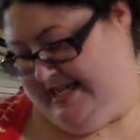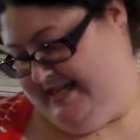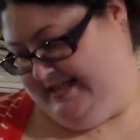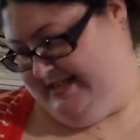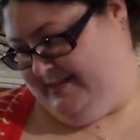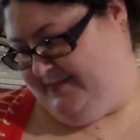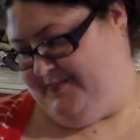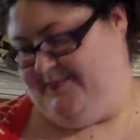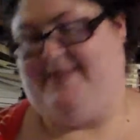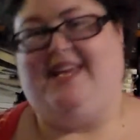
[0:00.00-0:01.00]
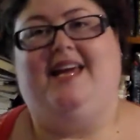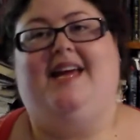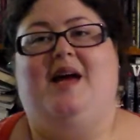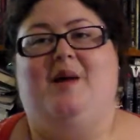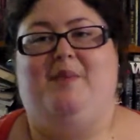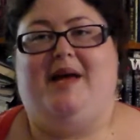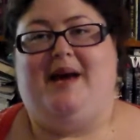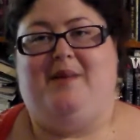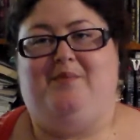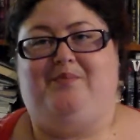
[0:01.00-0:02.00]
Yes.
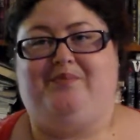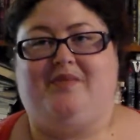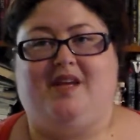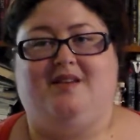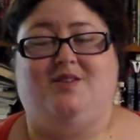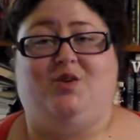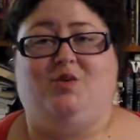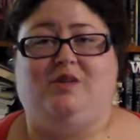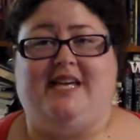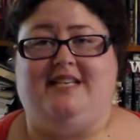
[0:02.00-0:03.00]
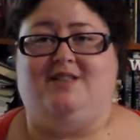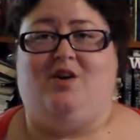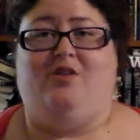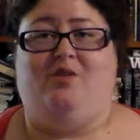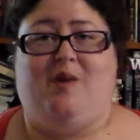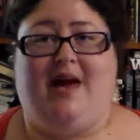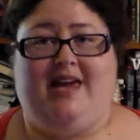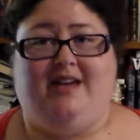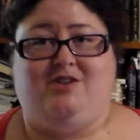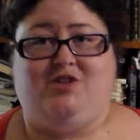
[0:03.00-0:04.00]
But Saul is on the
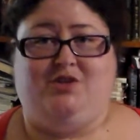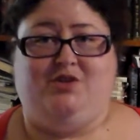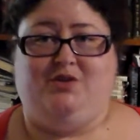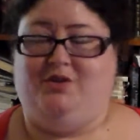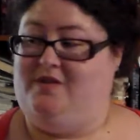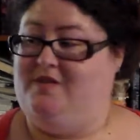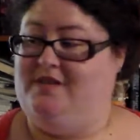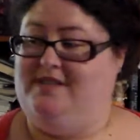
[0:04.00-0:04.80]
way to